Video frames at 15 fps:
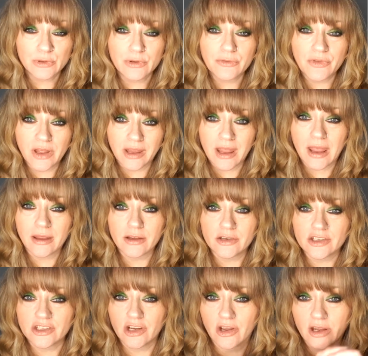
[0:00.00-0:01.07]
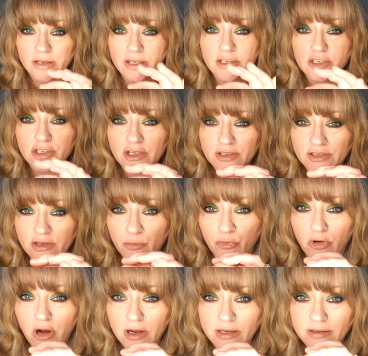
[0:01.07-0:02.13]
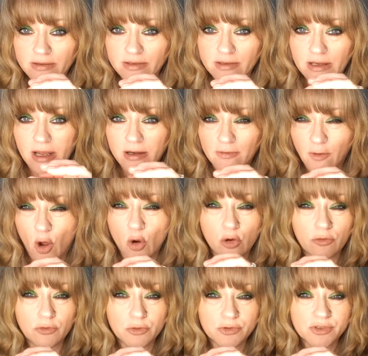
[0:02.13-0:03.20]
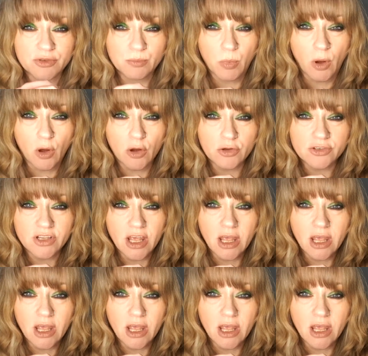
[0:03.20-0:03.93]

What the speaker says: The Gegenschein is just the bright kind of oval spot,